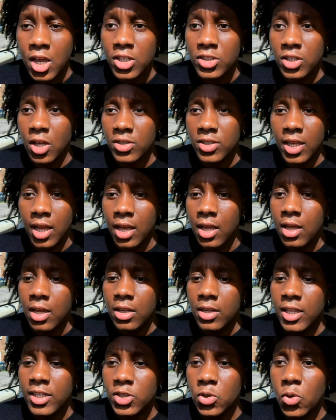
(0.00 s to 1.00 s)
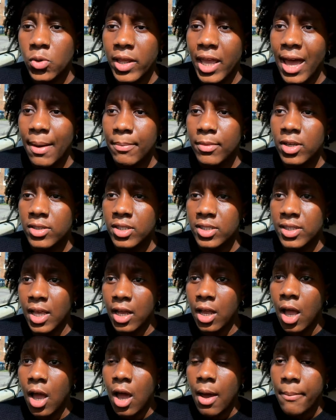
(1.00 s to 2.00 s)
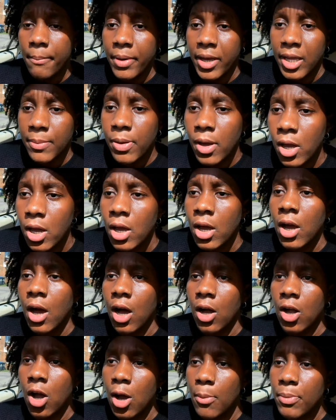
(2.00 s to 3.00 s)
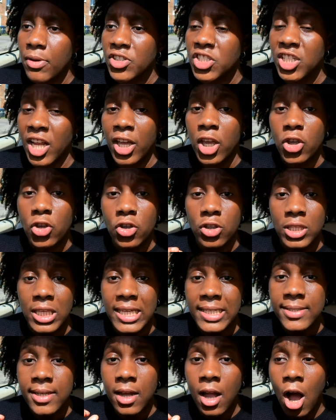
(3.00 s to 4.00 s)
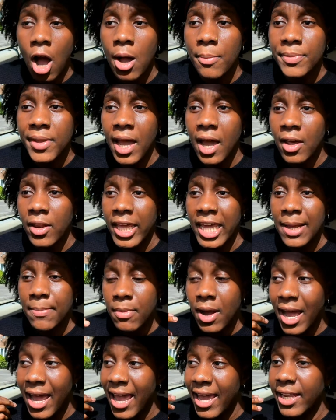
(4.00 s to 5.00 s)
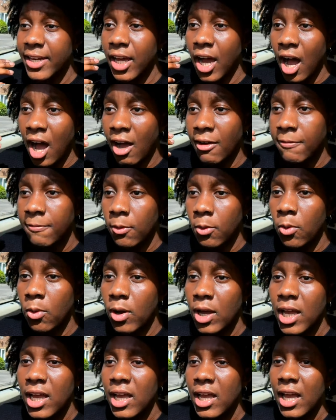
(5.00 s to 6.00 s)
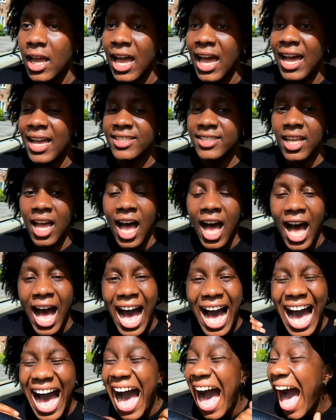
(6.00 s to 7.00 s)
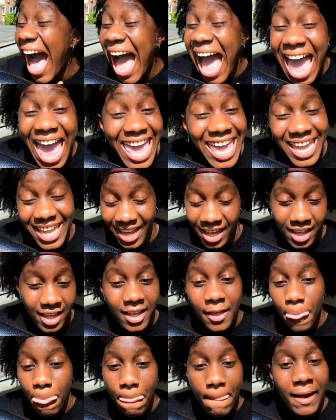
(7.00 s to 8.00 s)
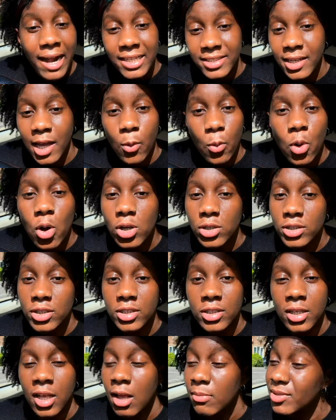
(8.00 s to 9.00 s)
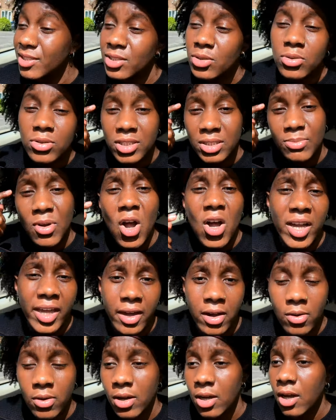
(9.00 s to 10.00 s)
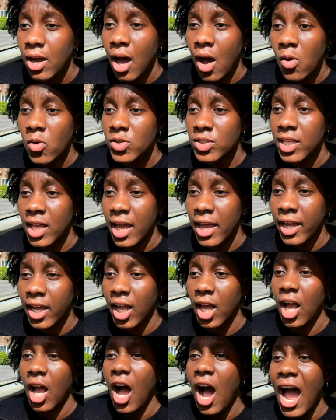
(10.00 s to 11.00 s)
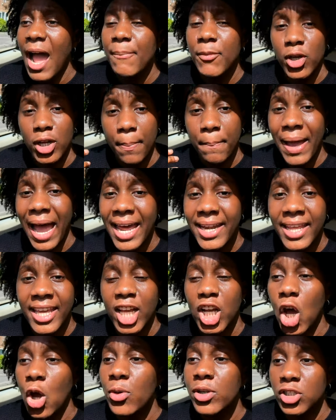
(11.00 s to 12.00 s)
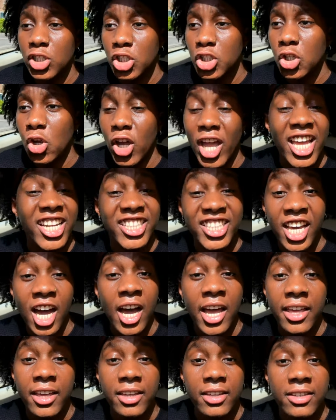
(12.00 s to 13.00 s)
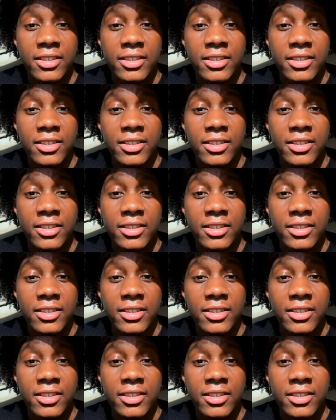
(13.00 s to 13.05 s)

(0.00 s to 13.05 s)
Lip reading: So I was like, let's call the ambulance. I was like, babe, I can't breathe. She's like, you need to calm down. In my head, I thought, as high as I was, still a smart girl, I was like, I'm gonna panic, go into shock and die.